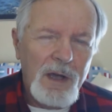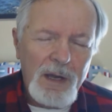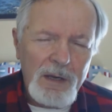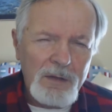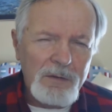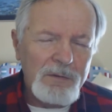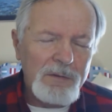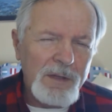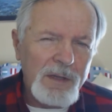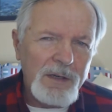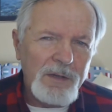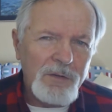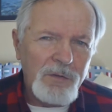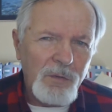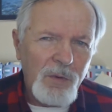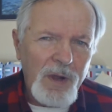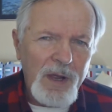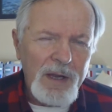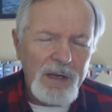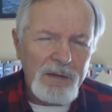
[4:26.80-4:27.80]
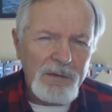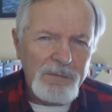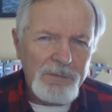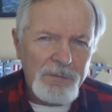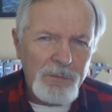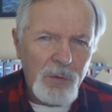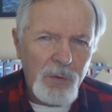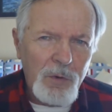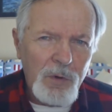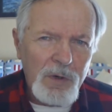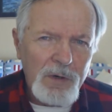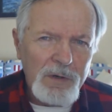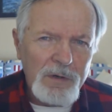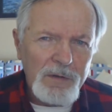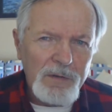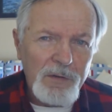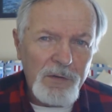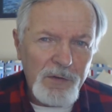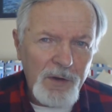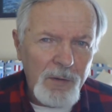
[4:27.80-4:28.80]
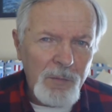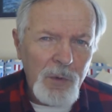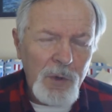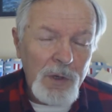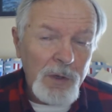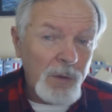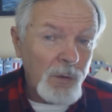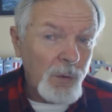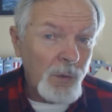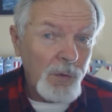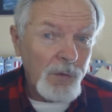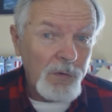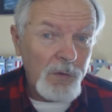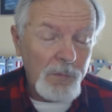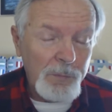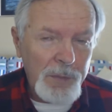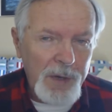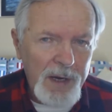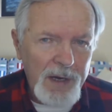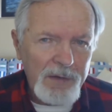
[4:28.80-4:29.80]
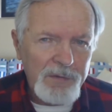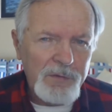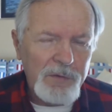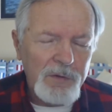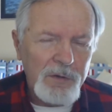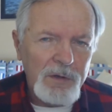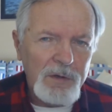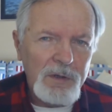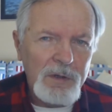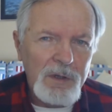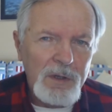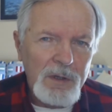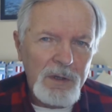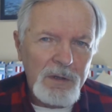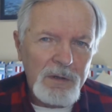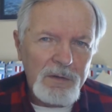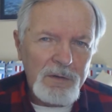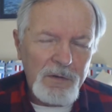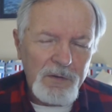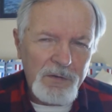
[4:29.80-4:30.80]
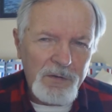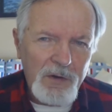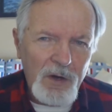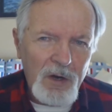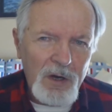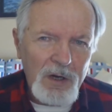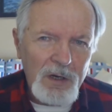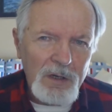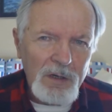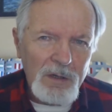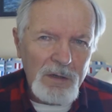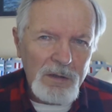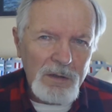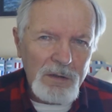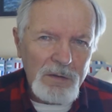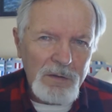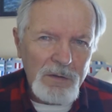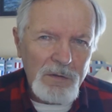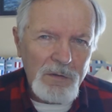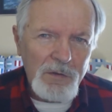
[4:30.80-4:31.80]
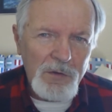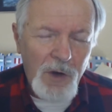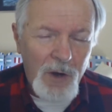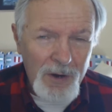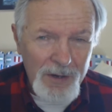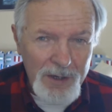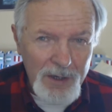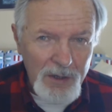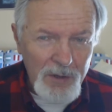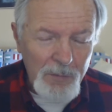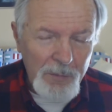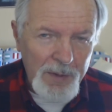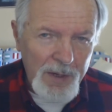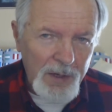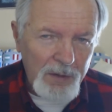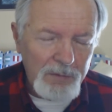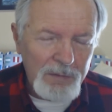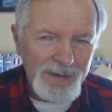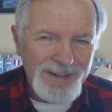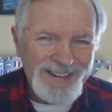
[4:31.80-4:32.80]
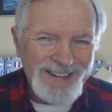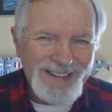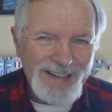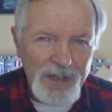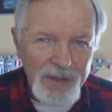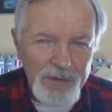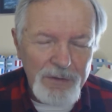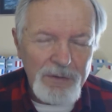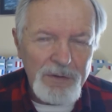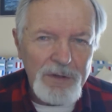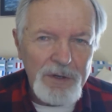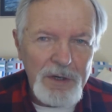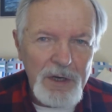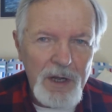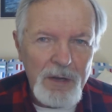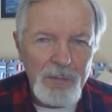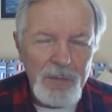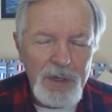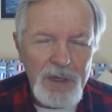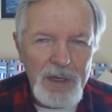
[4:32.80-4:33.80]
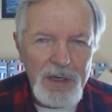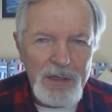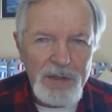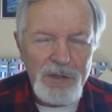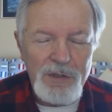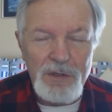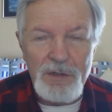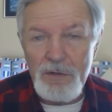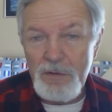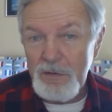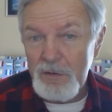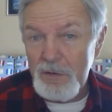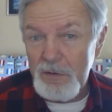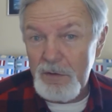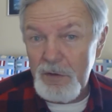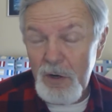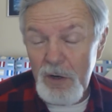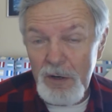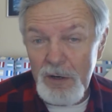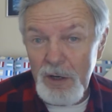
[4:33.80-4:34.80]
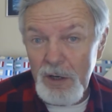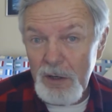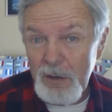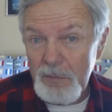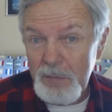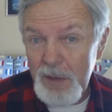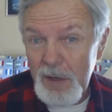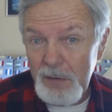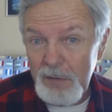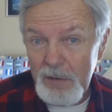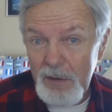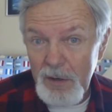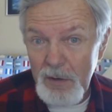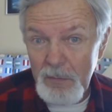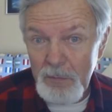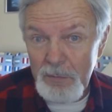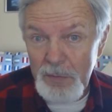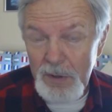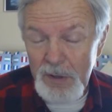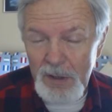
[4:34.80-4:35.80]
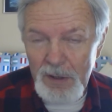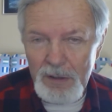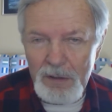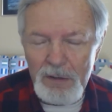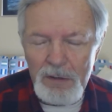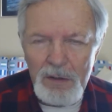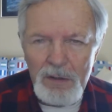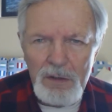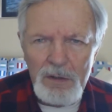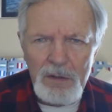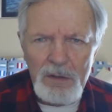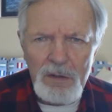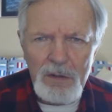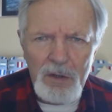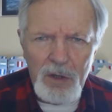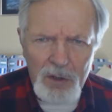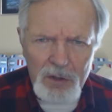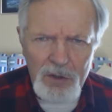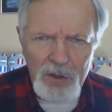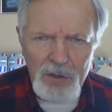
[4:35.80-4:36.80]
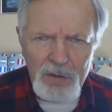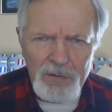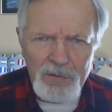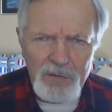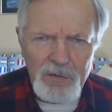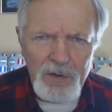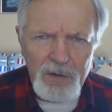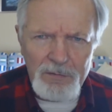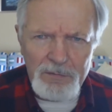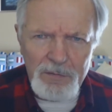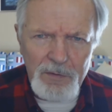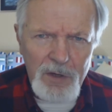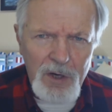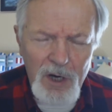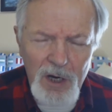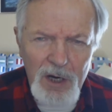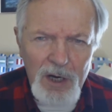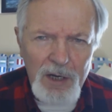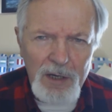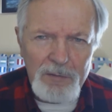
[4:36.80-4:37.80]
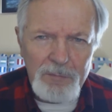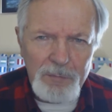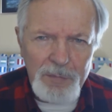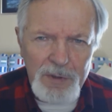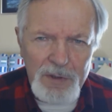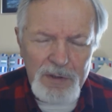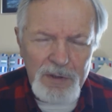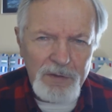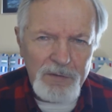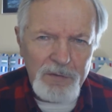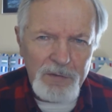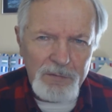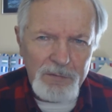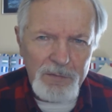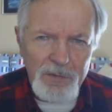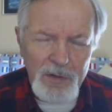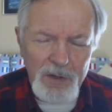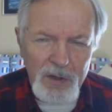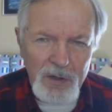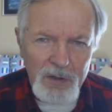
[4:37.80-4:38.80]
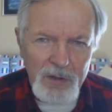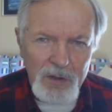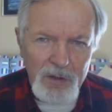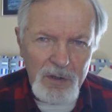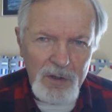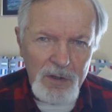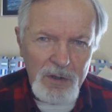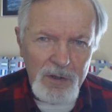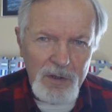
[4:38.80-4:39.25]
I don't think it's right for someone who is a pastor to start talking about other denominations and talking about them being accursed of God because of their